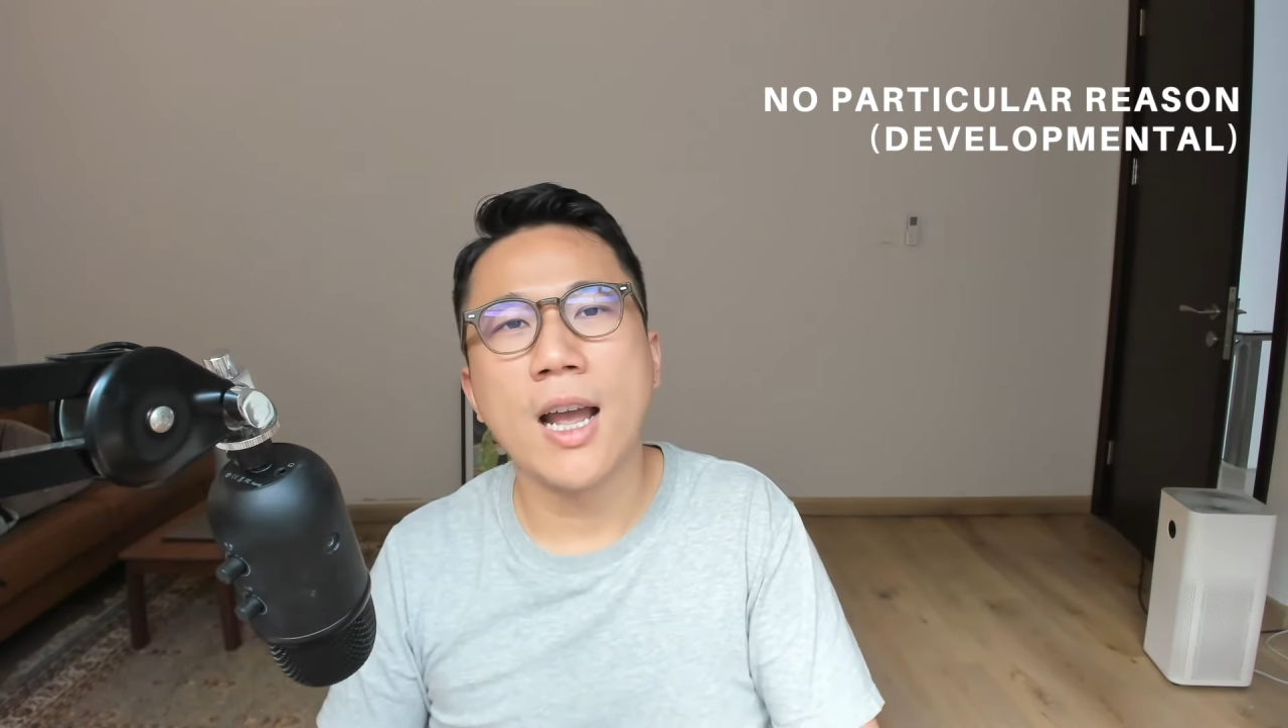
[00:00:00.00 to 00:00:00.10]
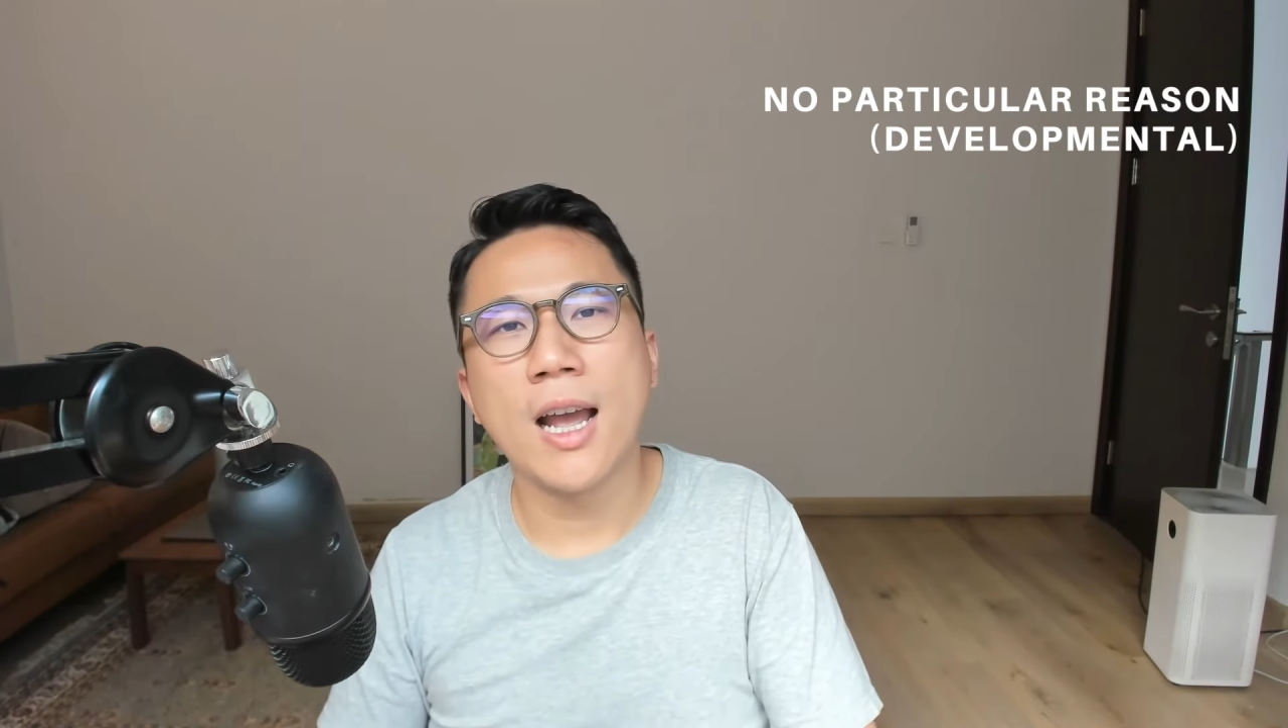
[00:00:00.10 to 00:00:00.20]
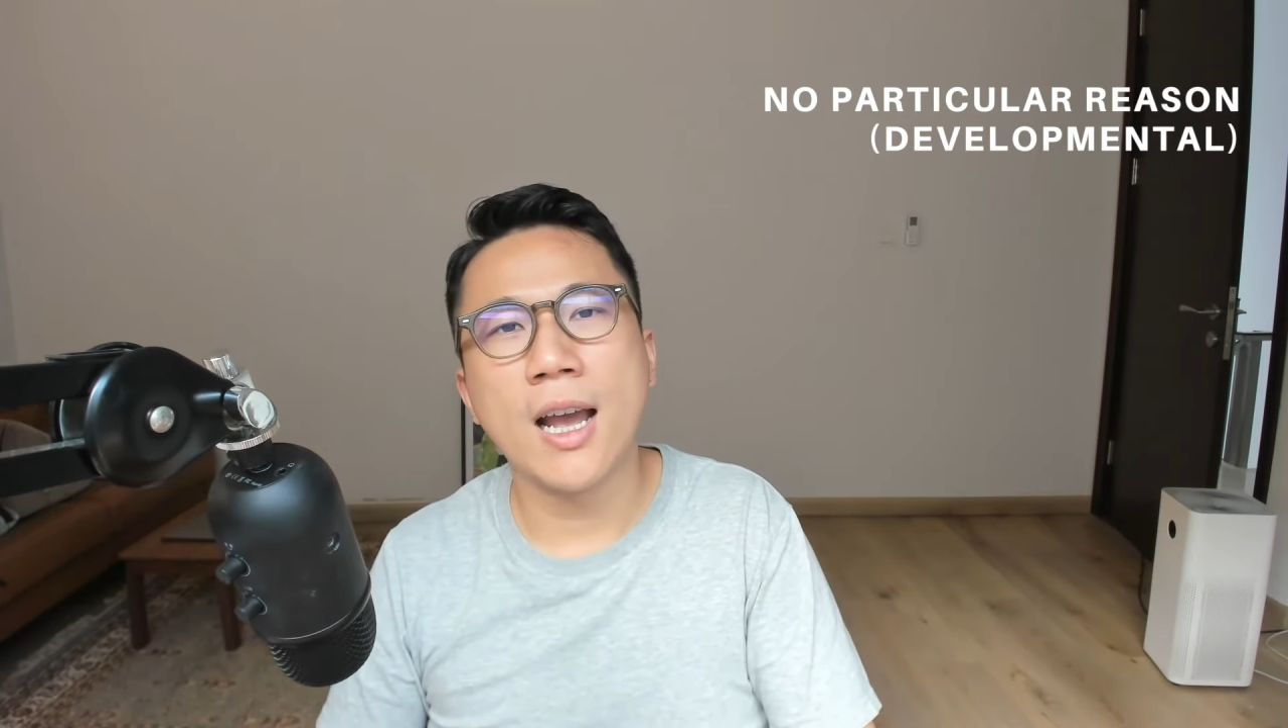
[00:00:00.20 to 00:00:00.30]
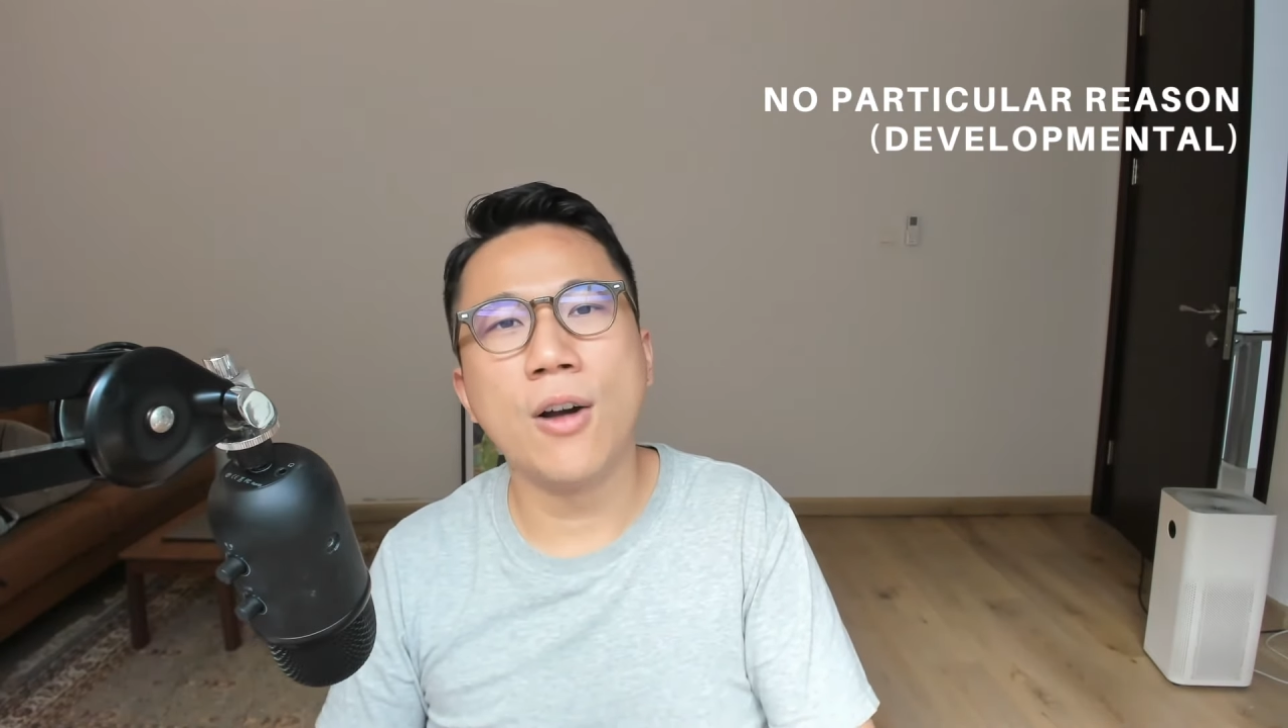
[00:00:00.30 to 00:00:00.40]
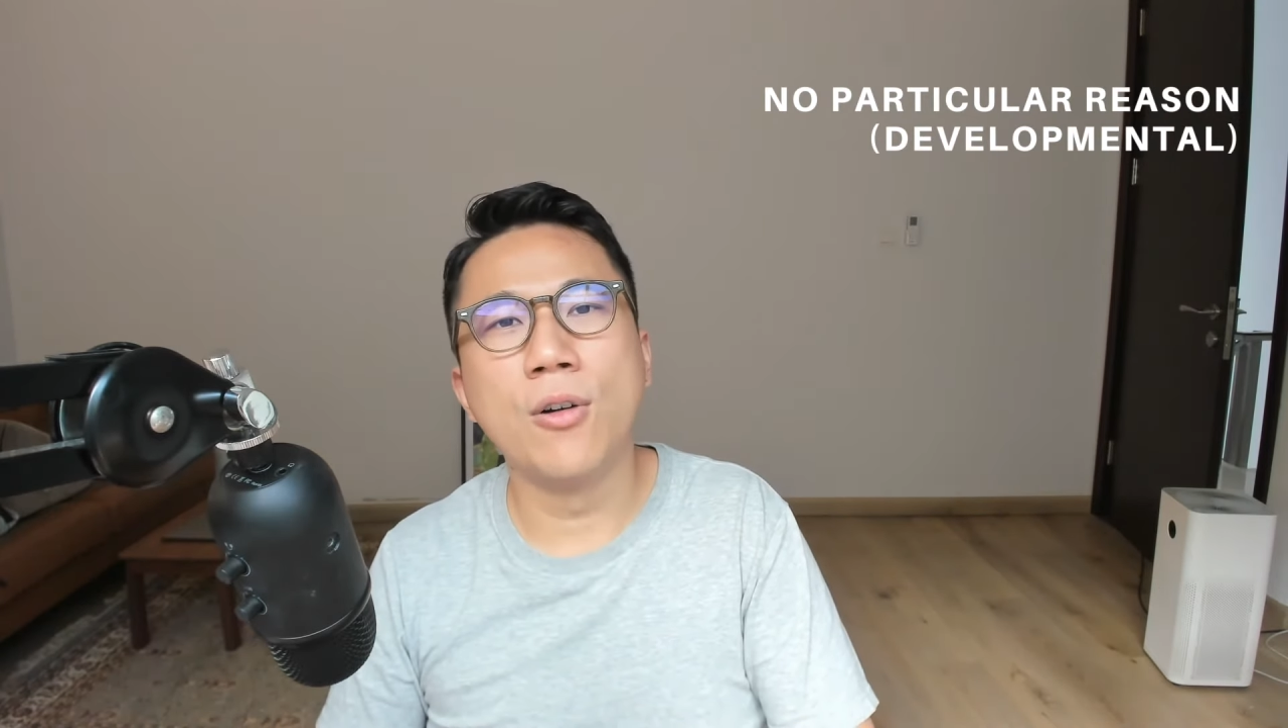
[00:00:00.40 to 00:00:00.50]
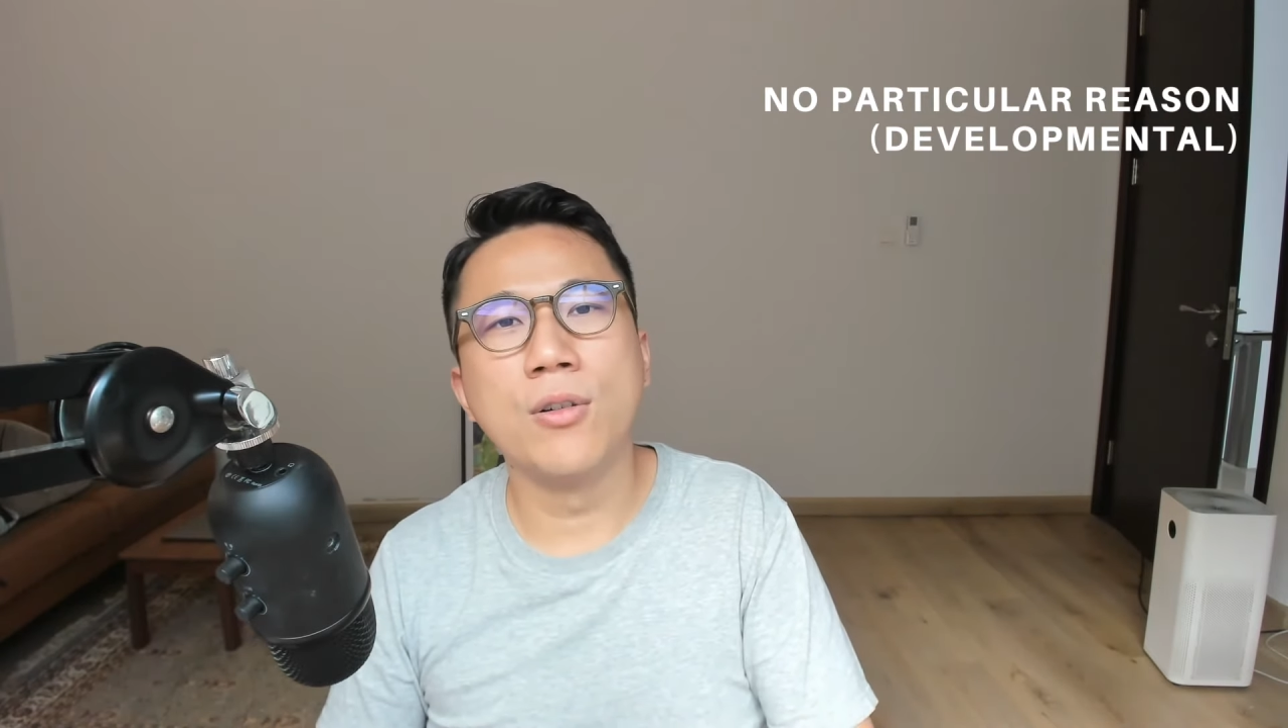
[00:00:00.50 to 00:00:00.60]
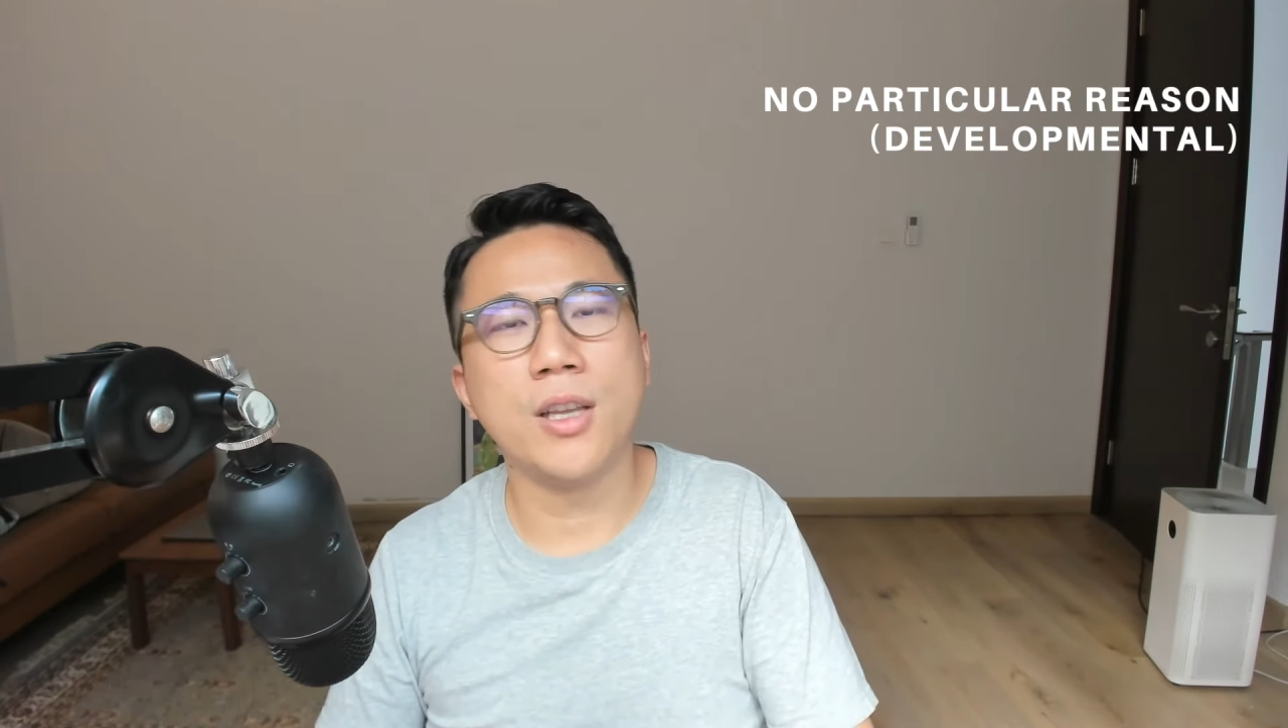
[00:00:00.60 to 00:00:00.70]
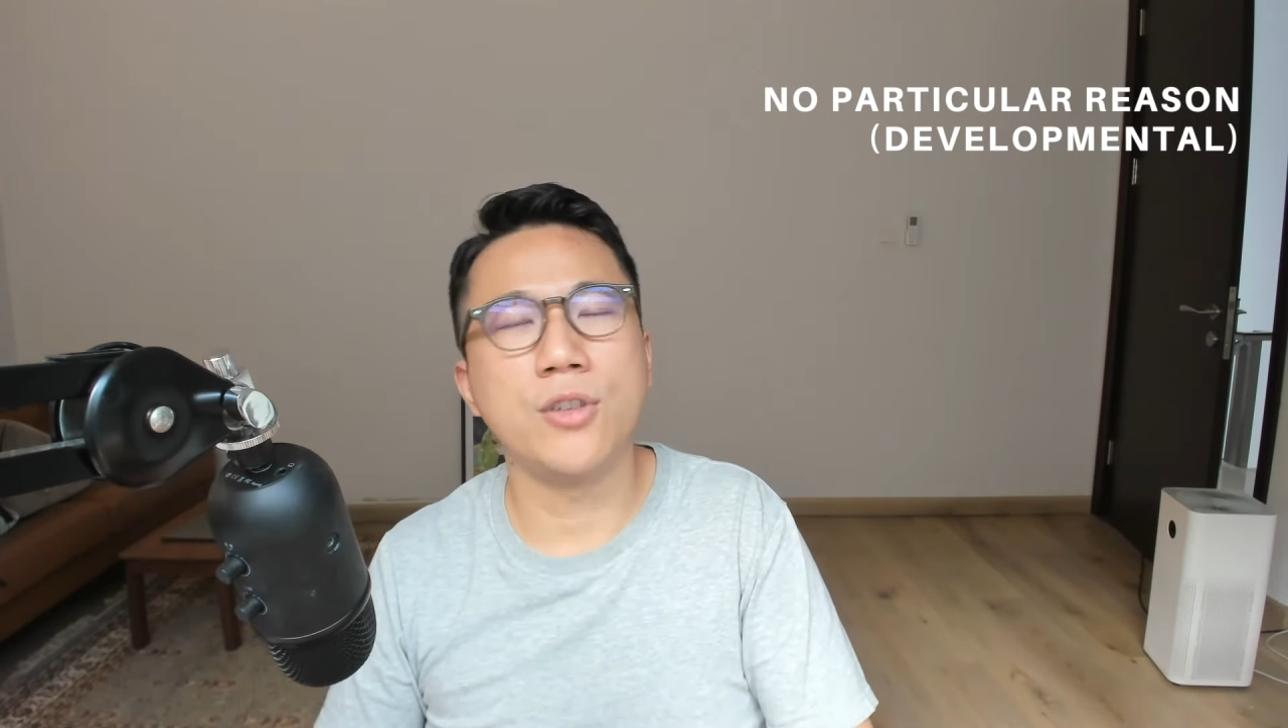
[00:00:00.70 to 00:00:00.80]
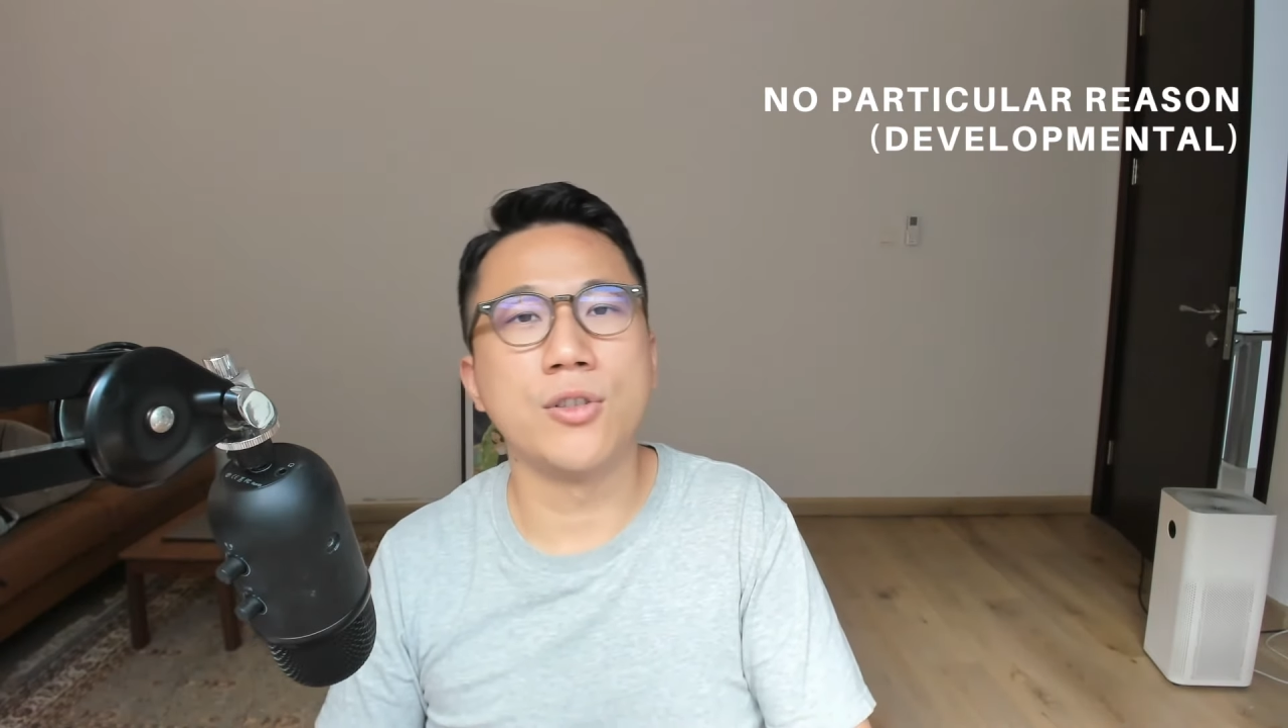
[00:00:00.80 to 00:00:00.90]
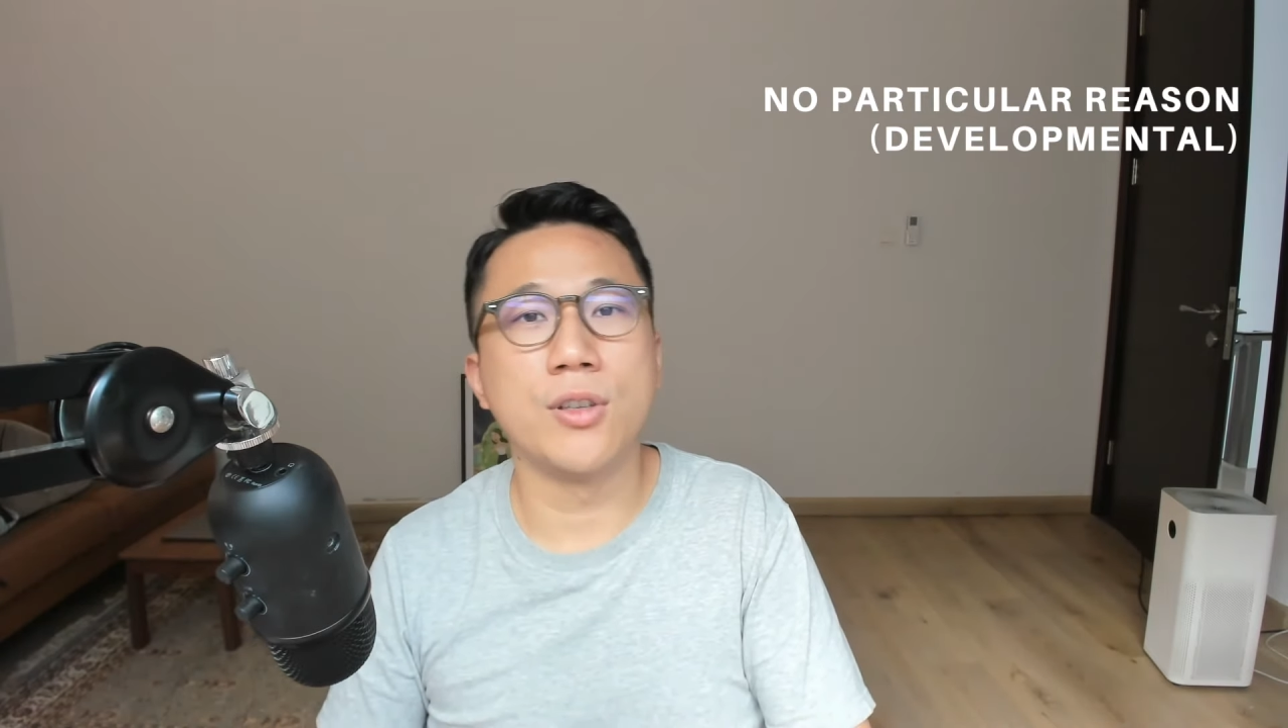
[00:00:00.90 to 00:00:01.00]
how
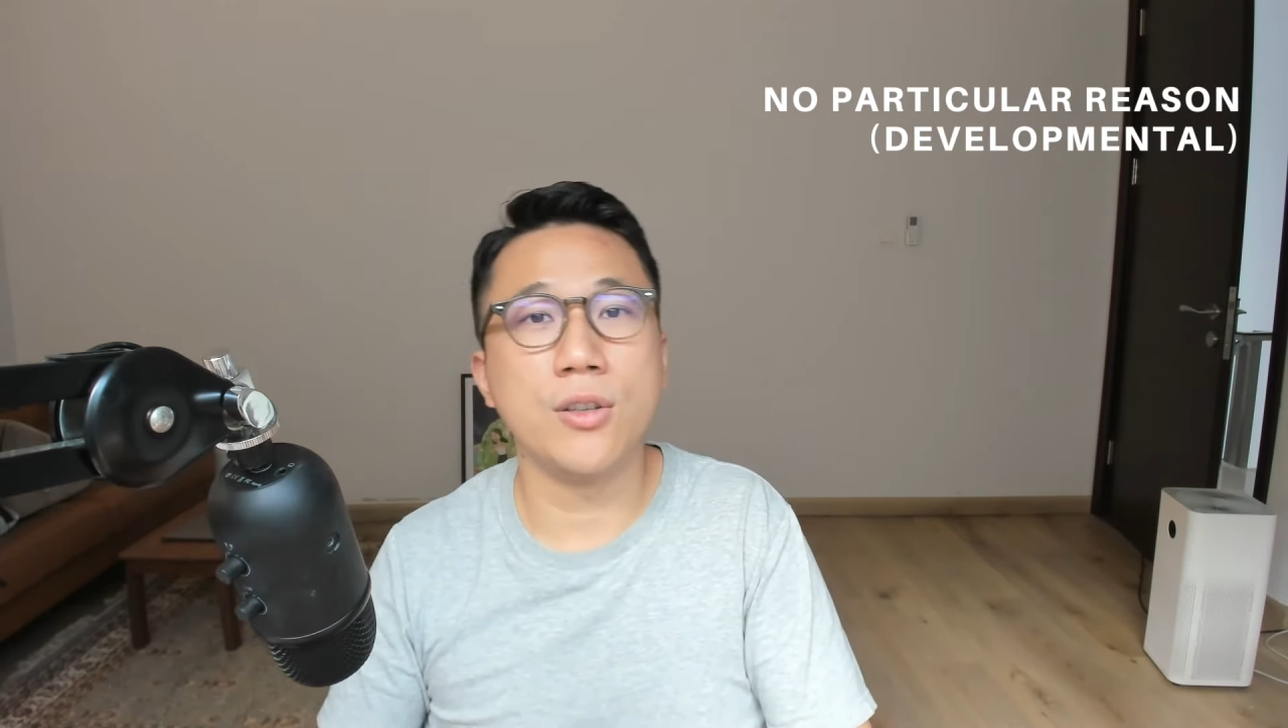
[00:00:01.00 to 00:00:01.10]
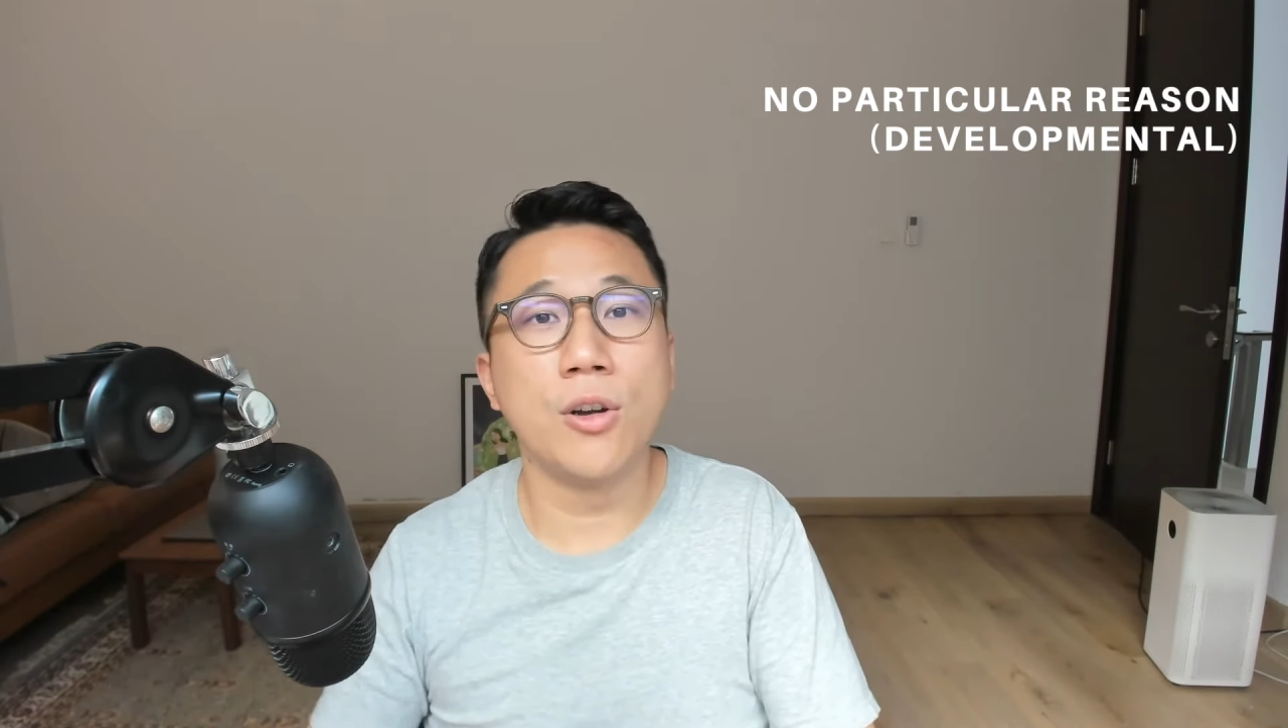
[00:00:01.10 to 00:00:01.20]
they should